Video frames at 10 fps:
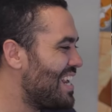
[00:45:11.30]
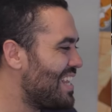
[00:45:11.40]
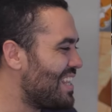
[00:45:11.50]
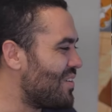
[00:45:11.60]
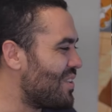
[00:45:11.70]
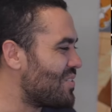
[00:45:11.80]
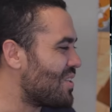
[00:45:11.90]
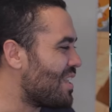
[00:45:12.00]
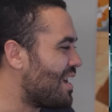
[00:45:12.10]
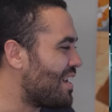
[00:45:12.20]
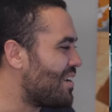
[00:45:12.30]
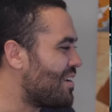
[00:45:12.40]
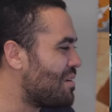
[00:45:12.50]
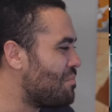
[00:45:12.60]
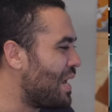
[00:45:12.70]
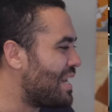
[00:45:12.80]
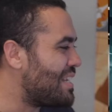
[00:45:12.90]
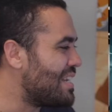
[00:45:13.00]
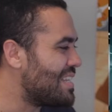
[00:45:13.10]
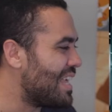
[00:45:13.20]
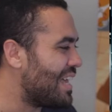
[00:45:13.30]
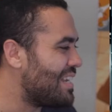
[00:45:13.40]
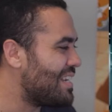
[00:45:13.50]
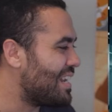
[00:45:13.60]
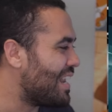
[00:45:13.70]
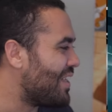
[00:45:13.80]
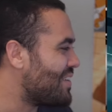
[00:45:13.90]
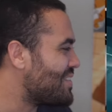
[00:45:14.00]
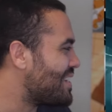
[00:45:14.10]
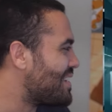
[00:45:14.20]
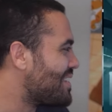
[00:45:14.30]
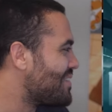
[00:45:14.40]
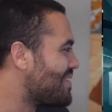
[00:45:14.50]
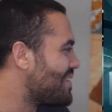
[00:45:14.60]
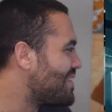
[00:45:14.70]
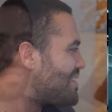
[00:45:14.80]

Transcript: there, there's a lot of uh, baked into that analogy, Will.